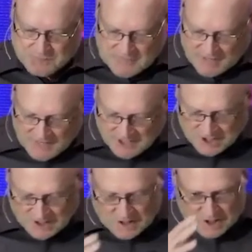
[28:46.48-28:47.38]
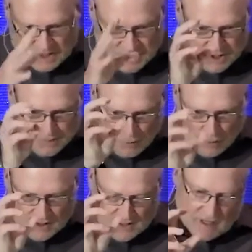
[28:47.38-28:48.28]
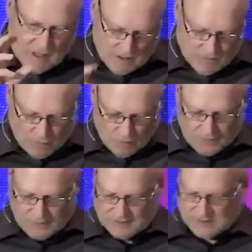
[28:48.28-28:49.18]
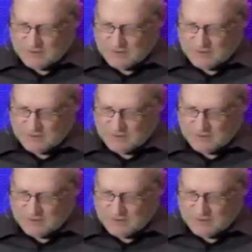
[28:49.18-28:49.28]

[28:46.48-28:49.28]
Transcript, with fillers: And then she, she, she broke it down into four things.